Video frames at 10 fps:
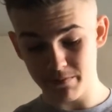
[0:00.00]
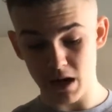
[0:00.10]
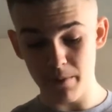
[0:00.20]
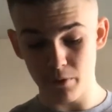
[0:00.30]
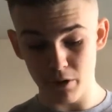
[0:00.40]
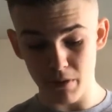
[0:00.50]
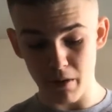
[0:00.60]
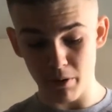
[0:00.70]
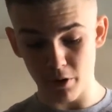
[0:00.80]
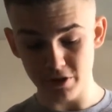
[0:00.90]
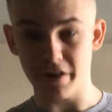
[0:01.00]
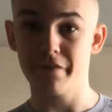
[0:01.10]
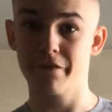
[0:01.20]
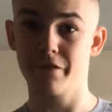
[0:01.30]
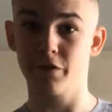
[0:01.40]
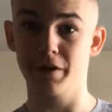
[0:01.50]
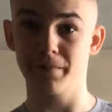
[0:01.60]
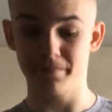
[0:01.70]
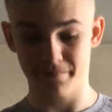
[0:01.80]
my mum put Fulham,